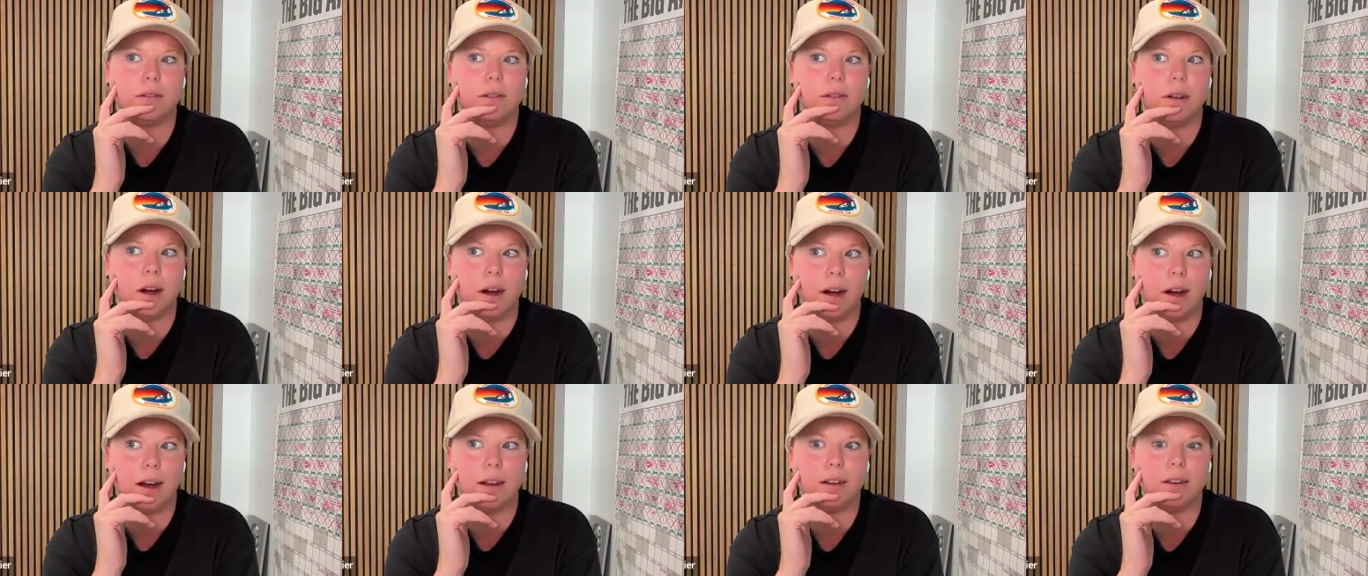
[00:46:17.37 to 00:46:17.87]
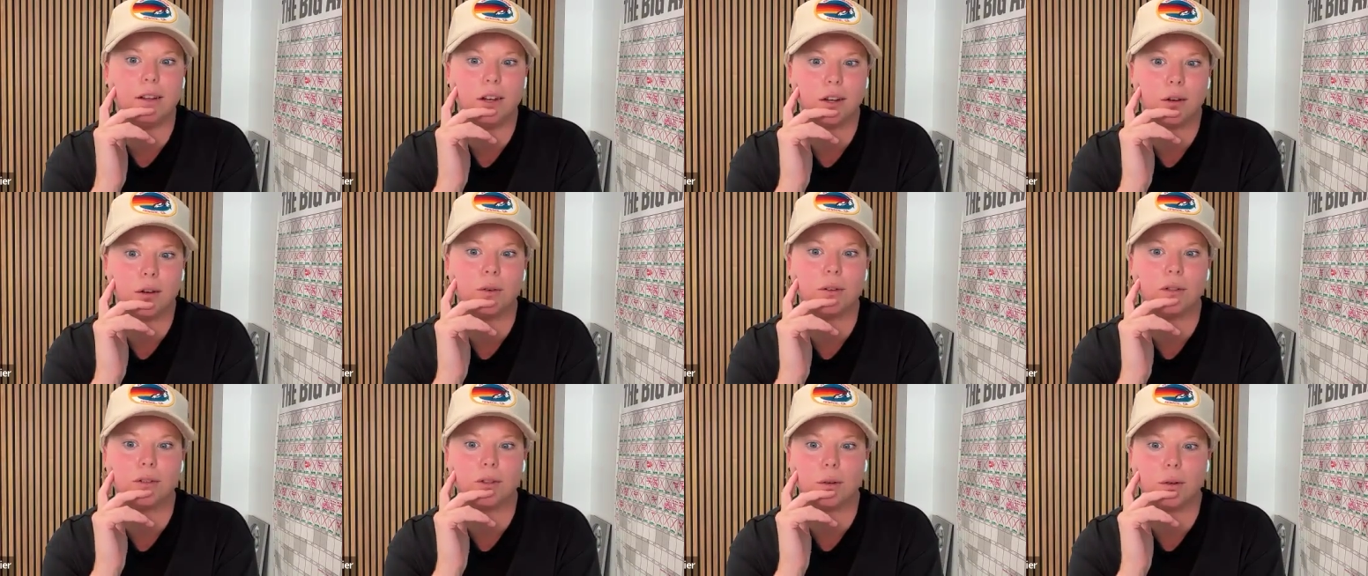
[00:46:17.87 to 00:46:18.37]
gotten good
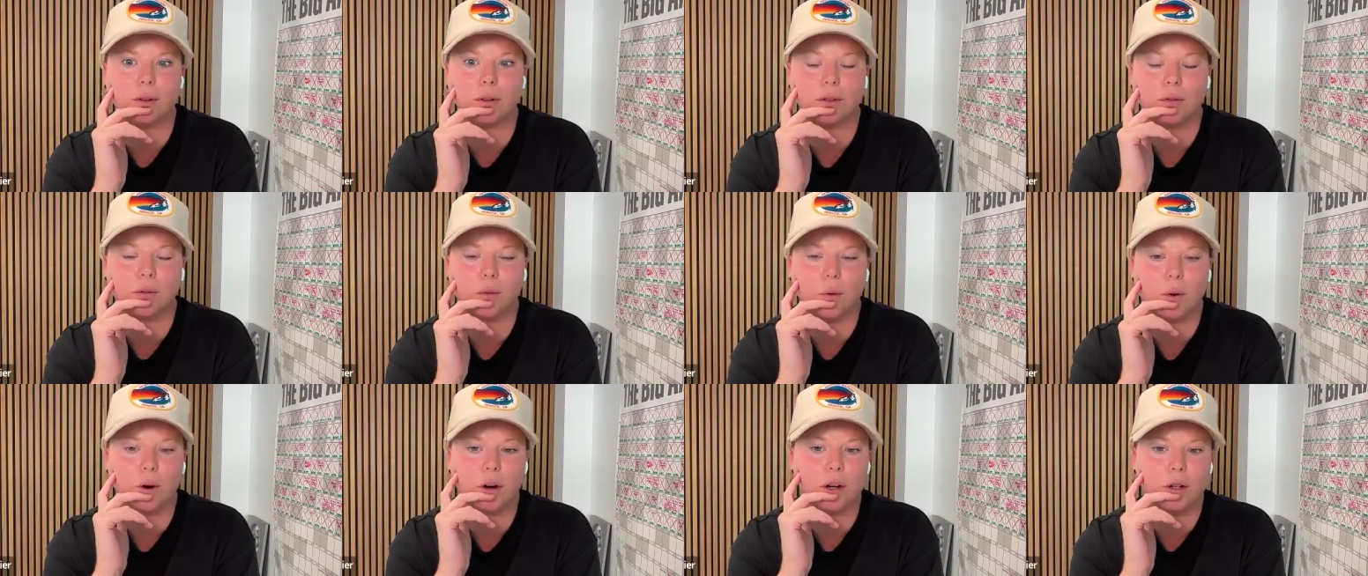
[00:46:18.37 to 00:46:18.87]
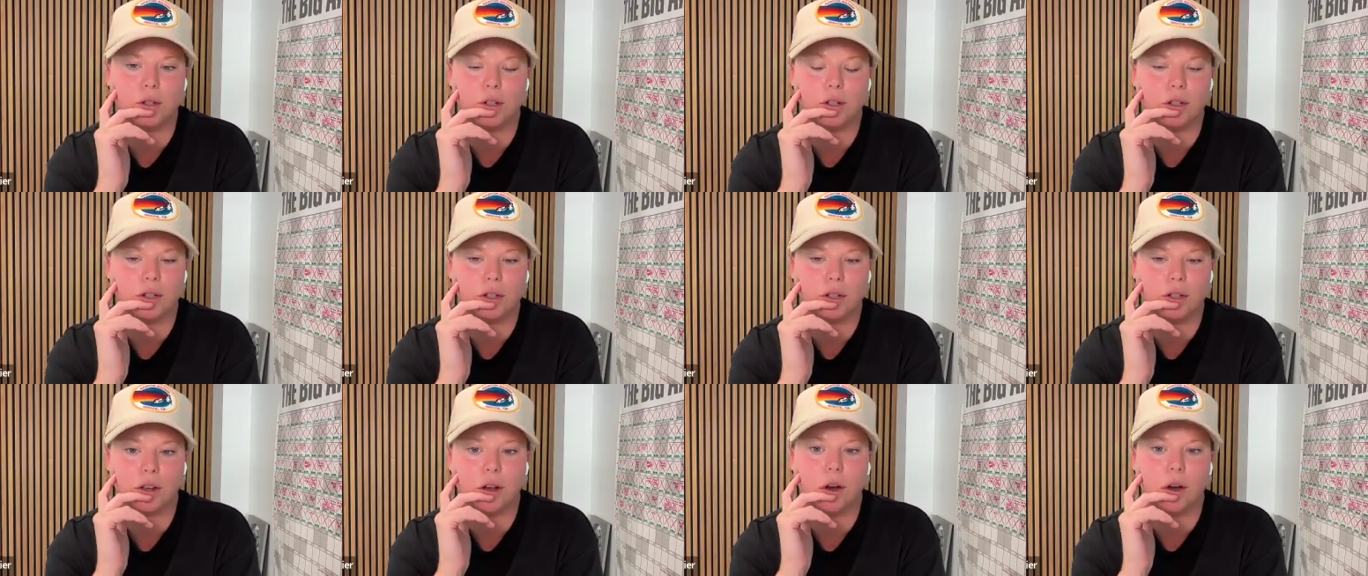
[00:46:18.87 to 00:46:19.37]
results for, you should
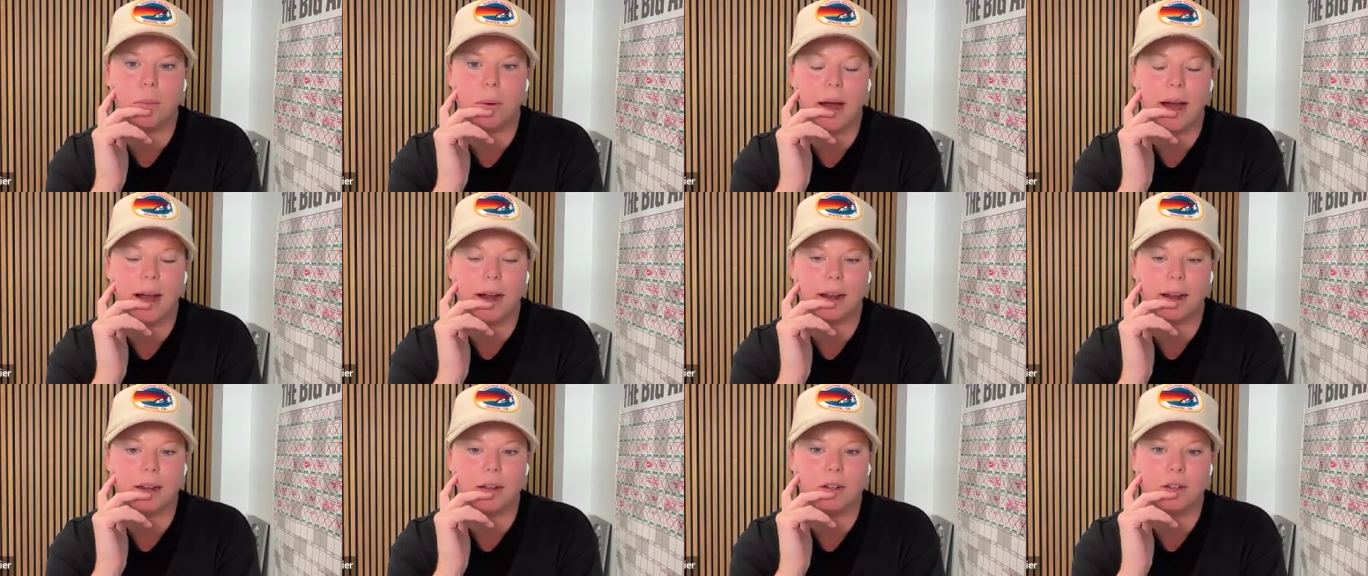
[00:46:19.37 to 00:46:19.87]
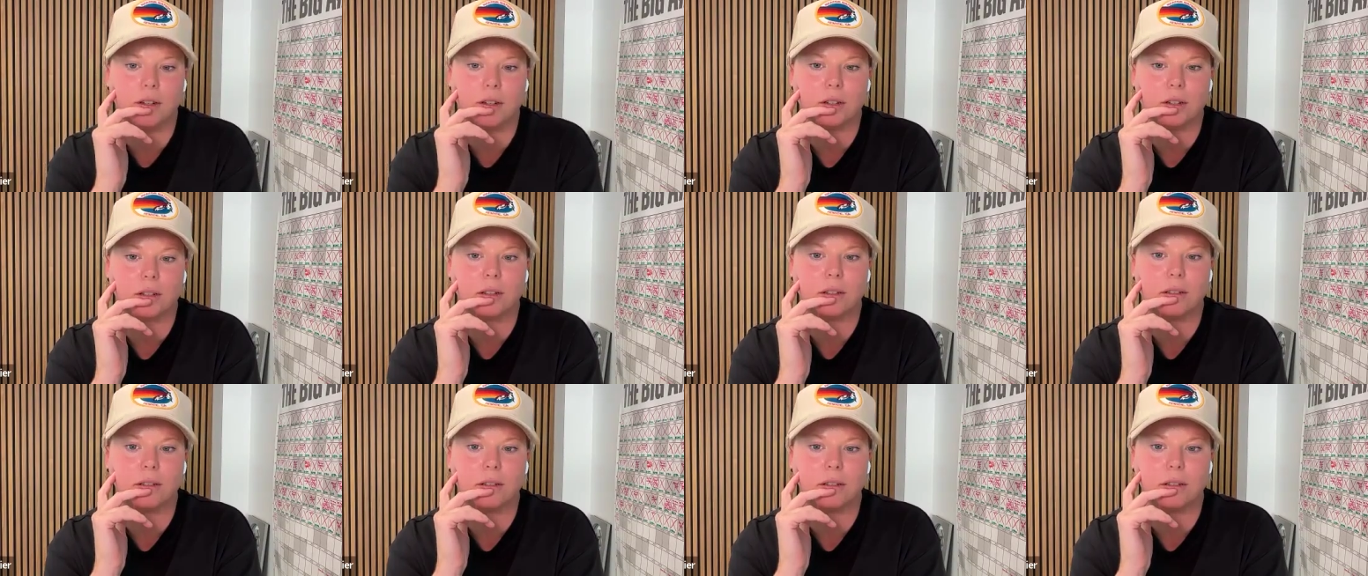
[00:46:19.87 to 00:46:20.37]
just go back and
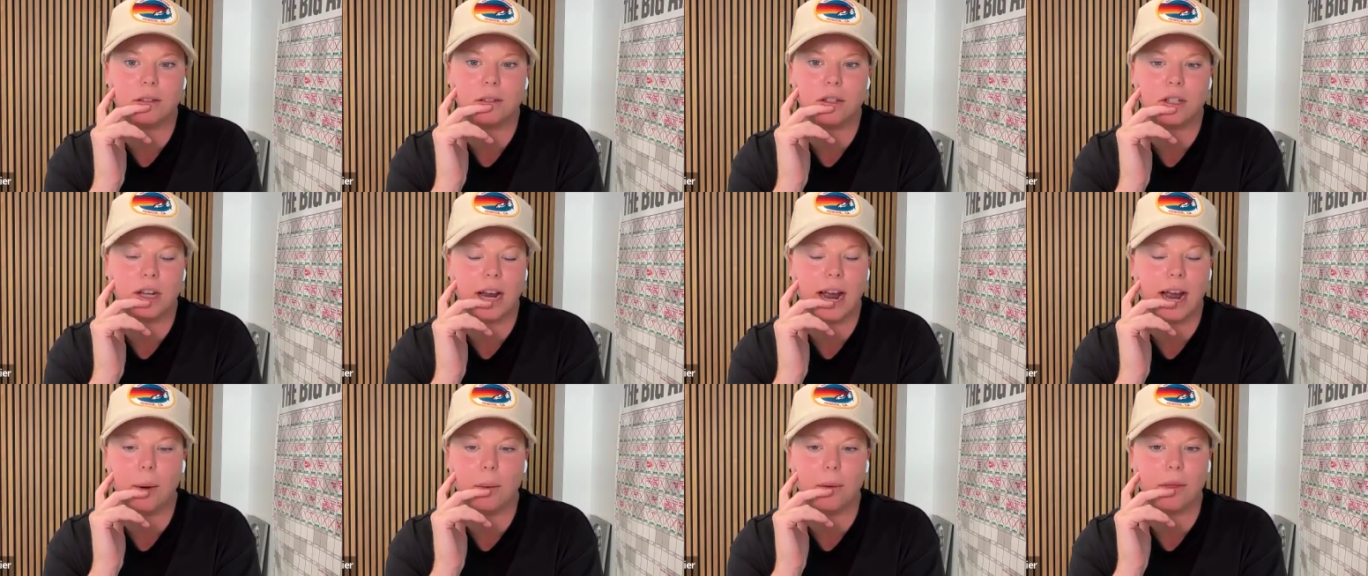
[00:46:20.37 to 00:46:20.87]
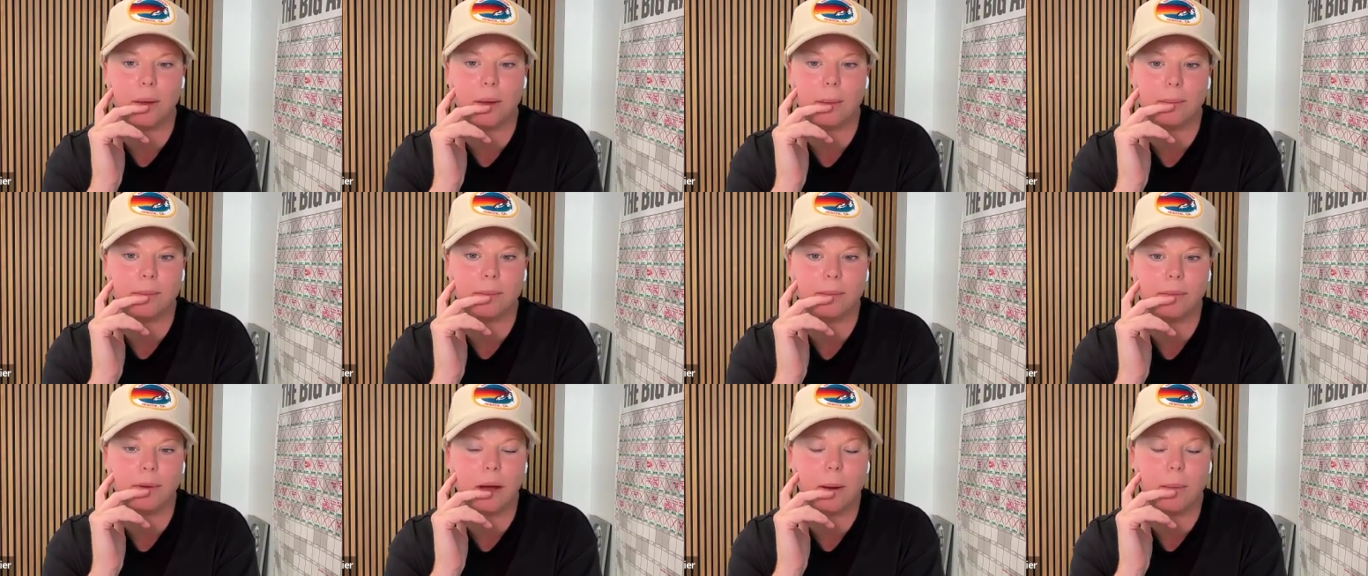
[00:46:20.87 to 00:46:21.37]
just chat with
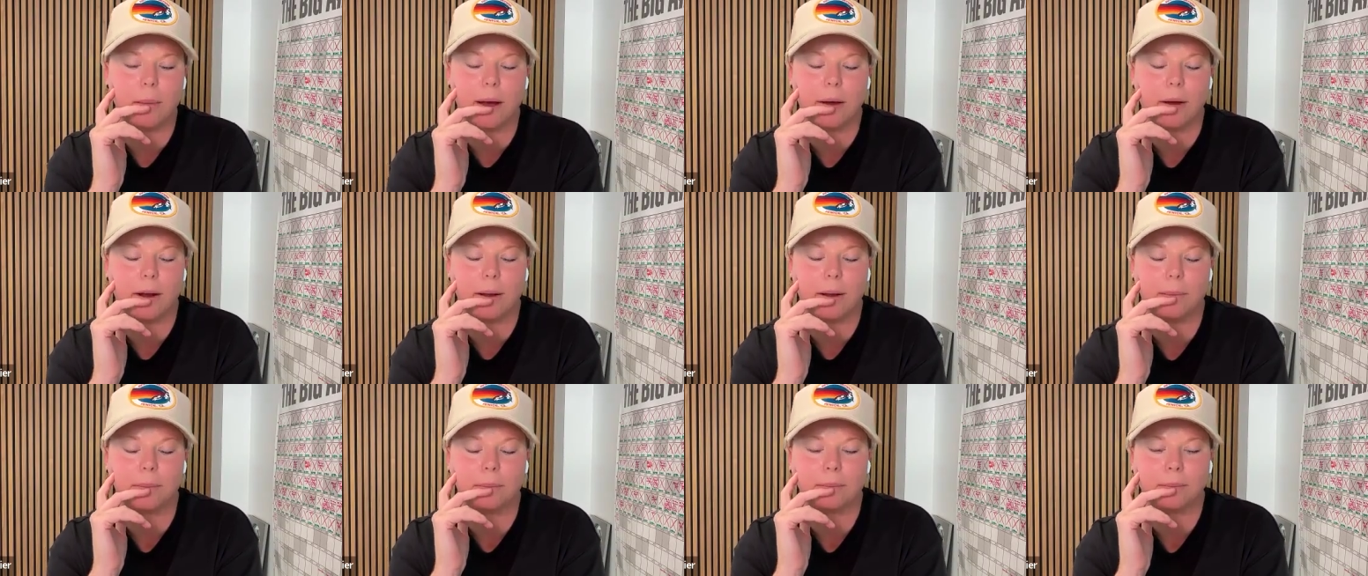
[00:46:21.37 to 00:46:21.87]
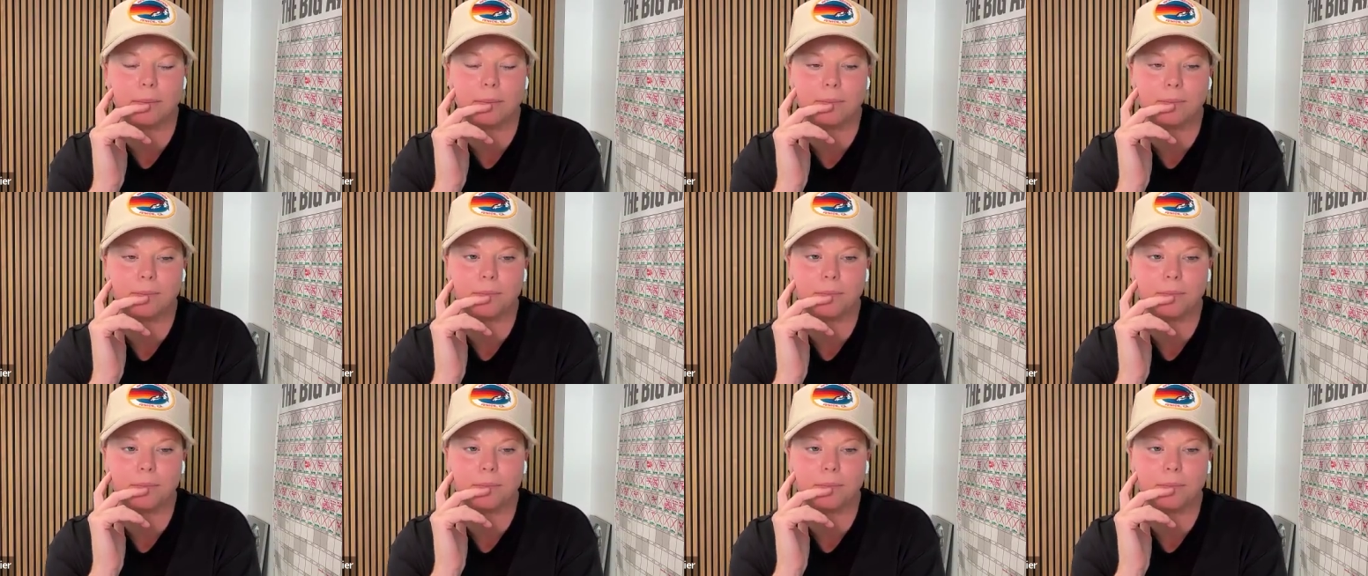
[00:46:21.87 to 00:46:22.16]
them about it.